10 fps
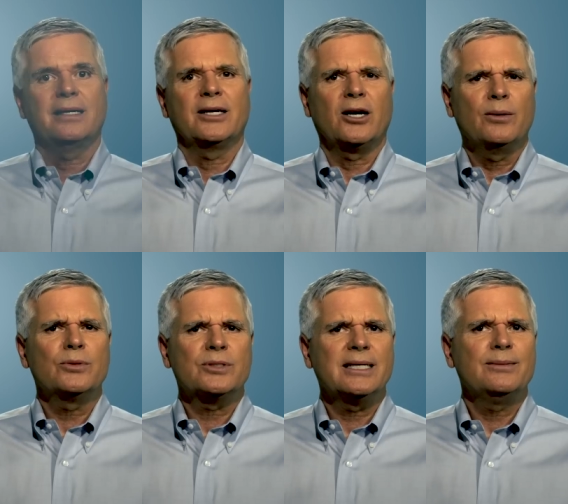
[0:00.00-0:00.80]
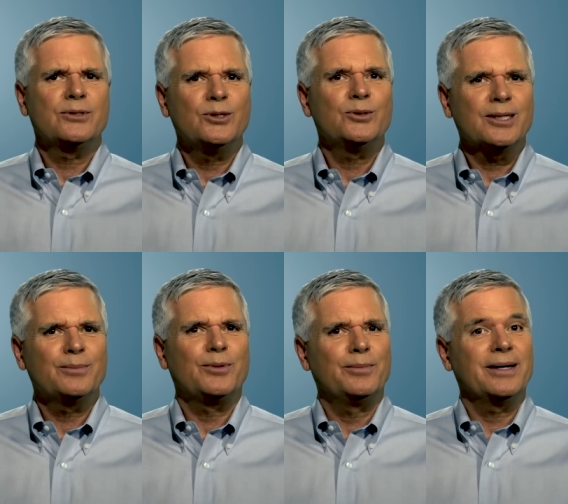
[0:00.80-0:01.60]
It almost seems too
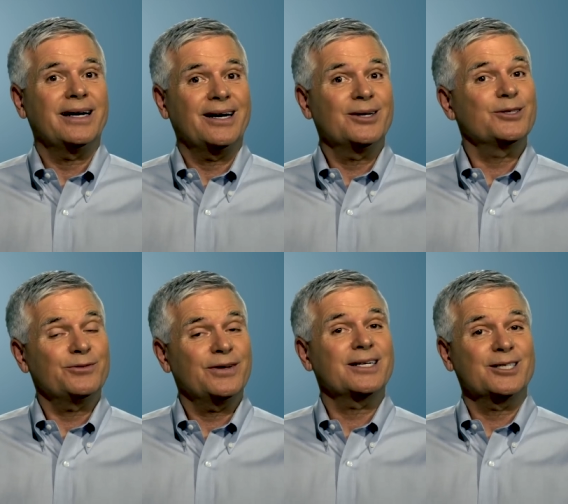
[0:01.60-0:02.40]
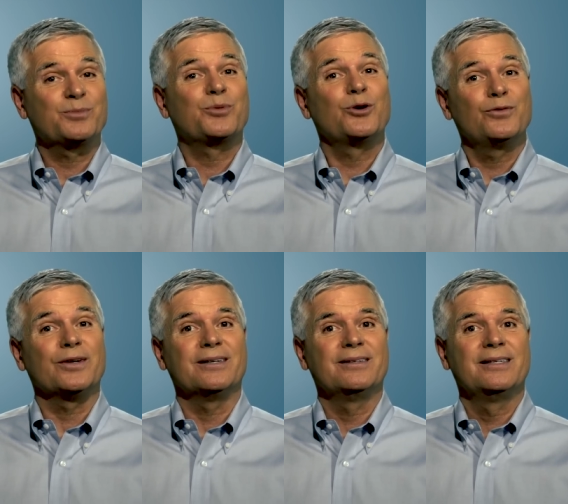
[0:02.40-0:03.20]
simple, but air's effect is
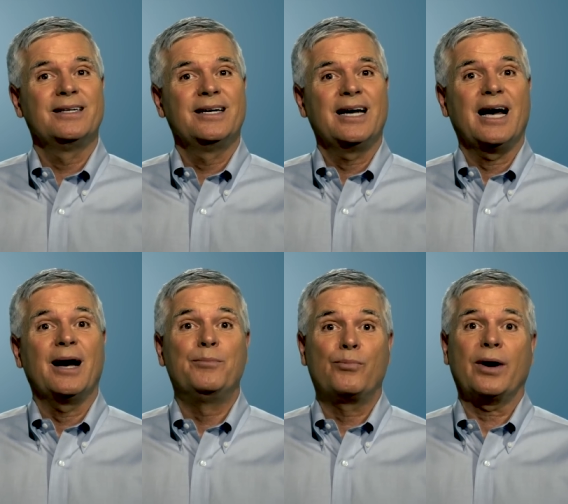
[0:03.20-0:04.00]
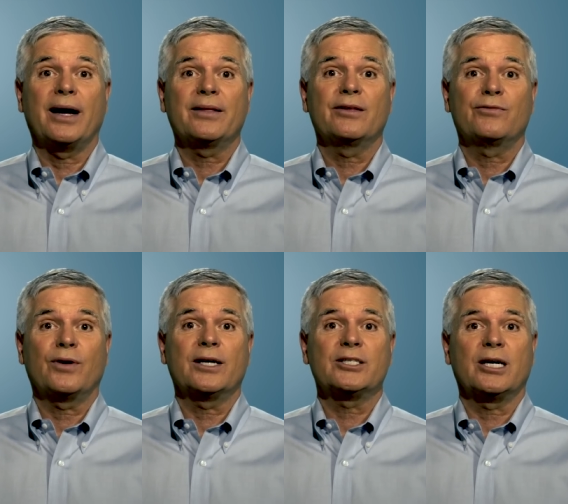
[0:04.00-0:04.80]
proven. A breath of
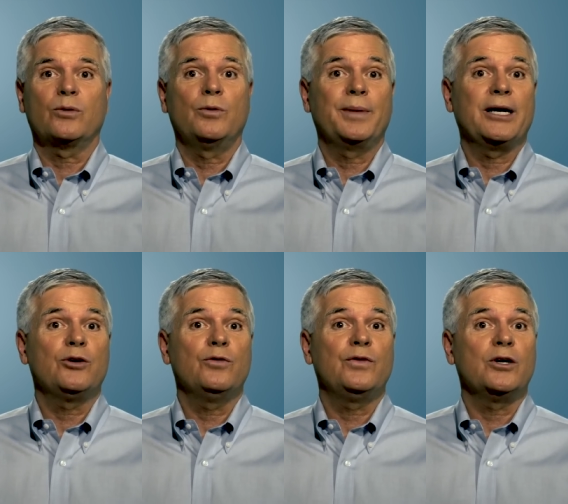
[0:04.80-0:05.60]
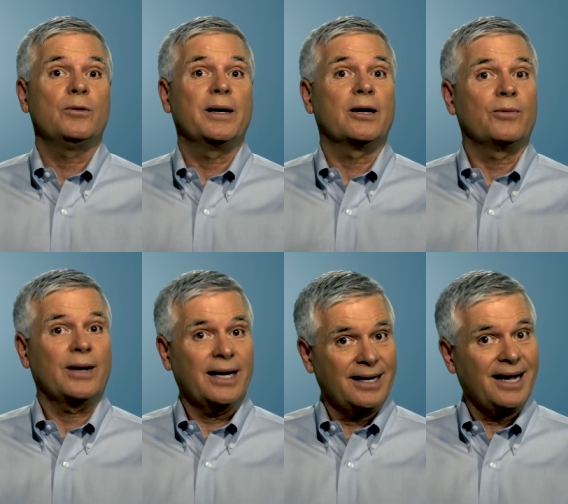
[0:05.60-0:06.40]
fresh air will make you feel better
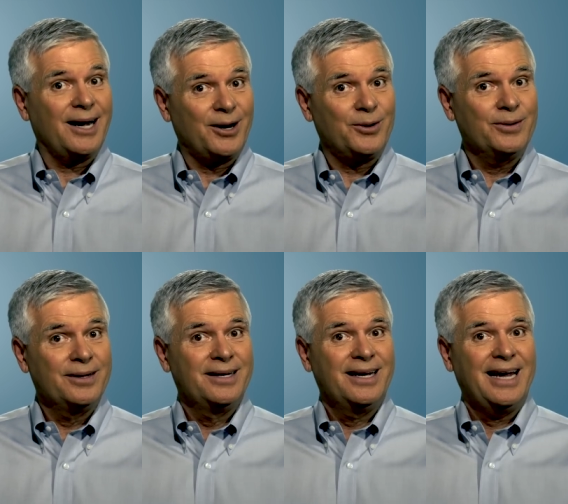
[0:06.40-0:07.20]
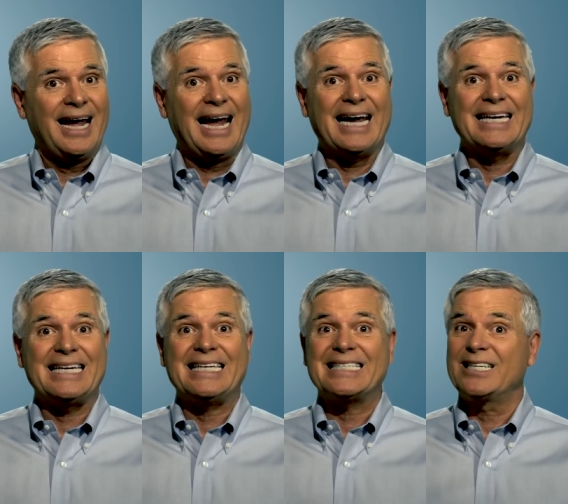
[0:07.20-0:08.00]
right now and
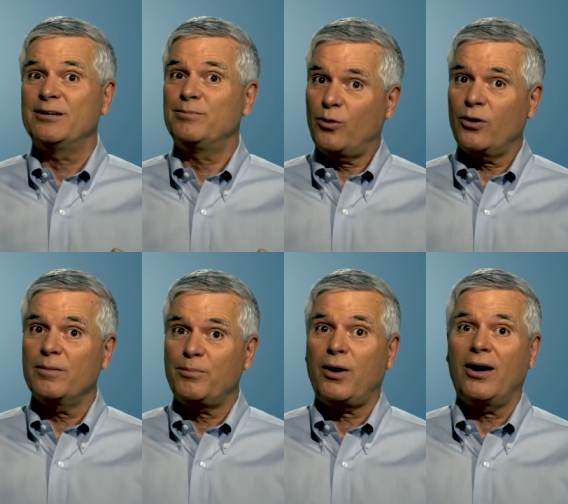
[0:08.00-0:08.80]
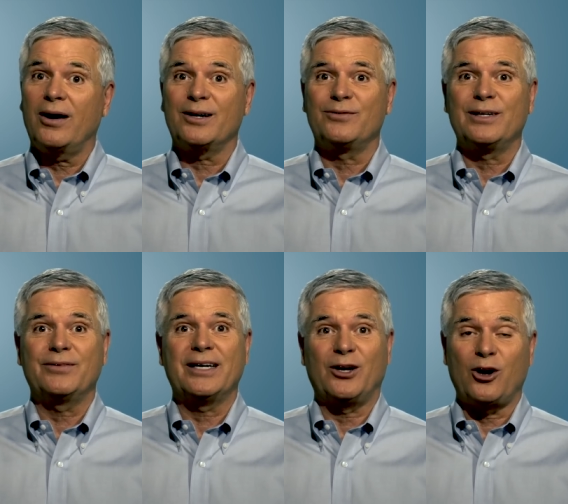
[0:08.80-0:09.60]
is an important part of
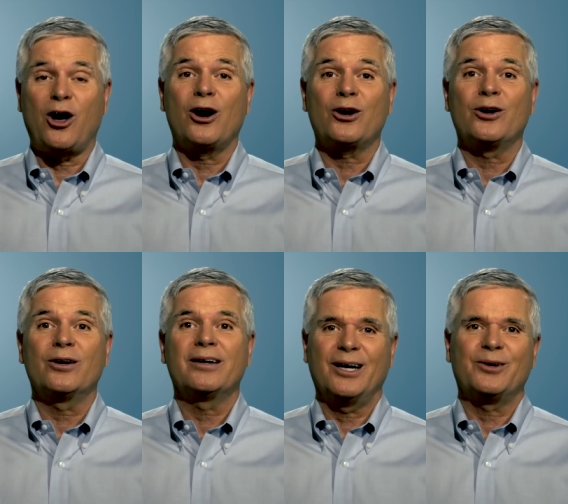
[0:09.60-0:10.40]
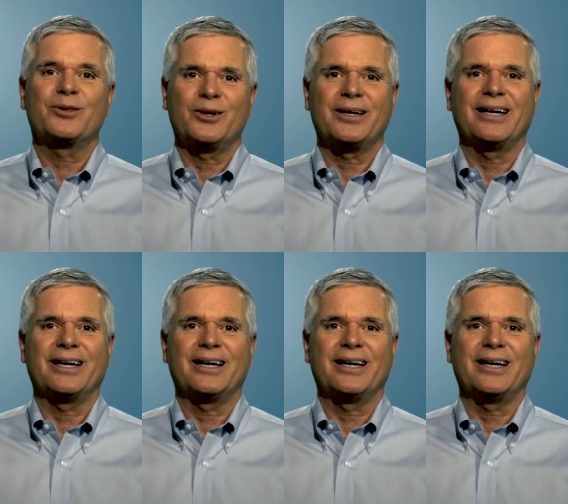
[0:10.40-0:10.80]
living a longer, healthier